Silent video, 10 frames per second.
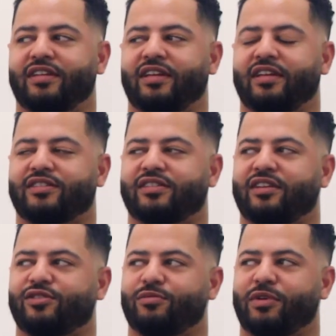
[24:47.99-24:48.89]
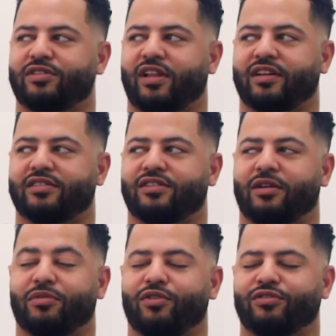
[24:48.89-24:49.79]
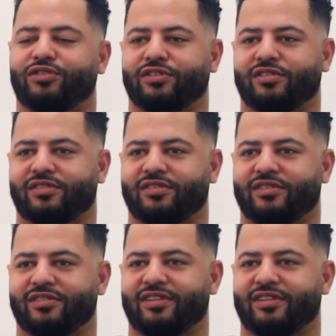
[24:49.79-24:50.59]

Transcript: it's almost like subconscious